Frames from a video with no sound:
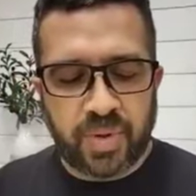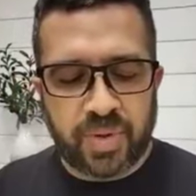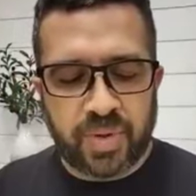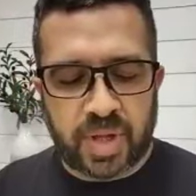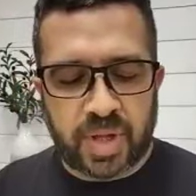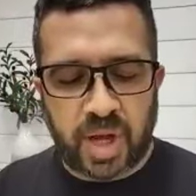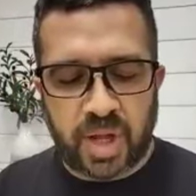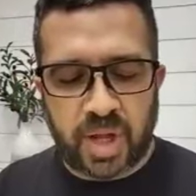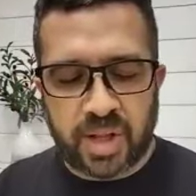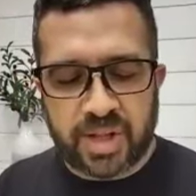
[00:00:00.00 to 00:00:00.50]

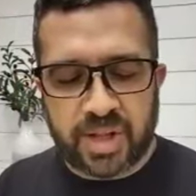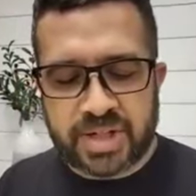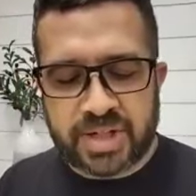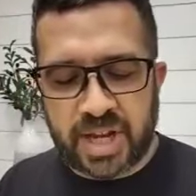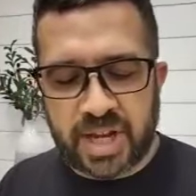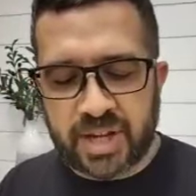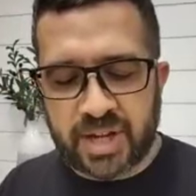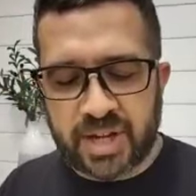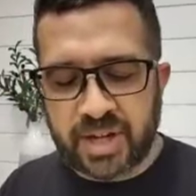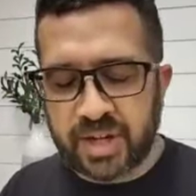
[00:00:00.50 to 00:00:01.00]
knowledge
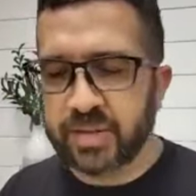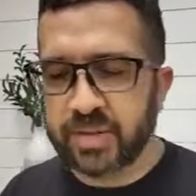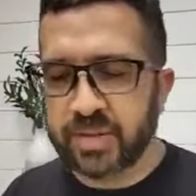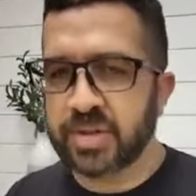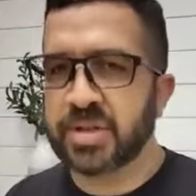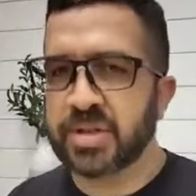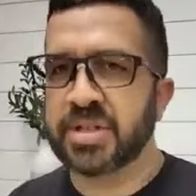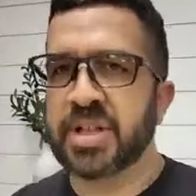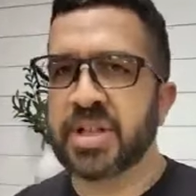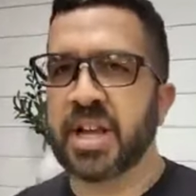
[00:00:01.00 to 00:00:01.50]
and
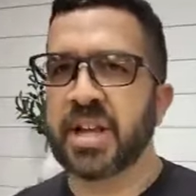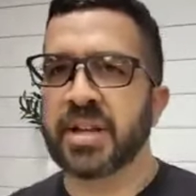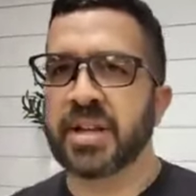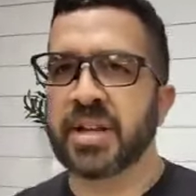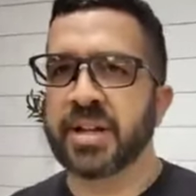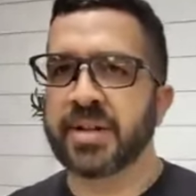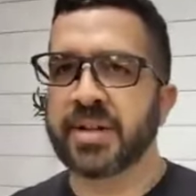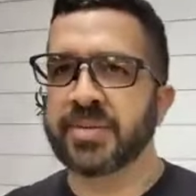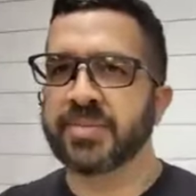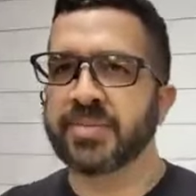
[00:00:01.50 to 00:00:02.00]
understanding.